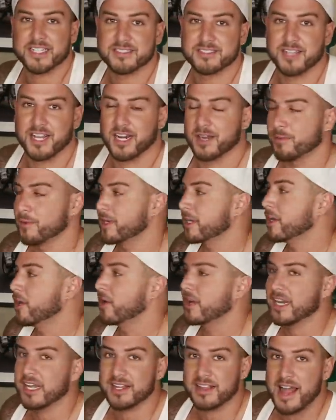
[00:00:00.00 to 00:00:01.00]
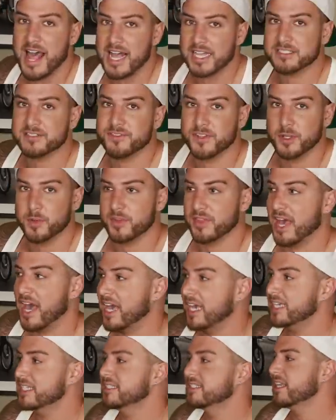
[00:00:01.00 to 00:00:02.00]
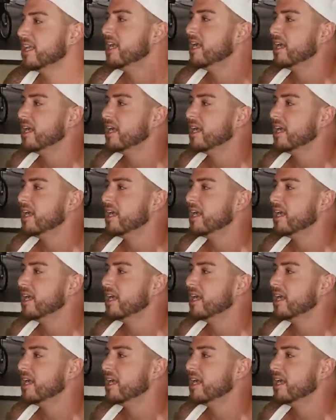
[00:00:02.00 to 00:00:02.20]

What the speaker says: it's done. I'm gonna go get a glass, fill it with ice,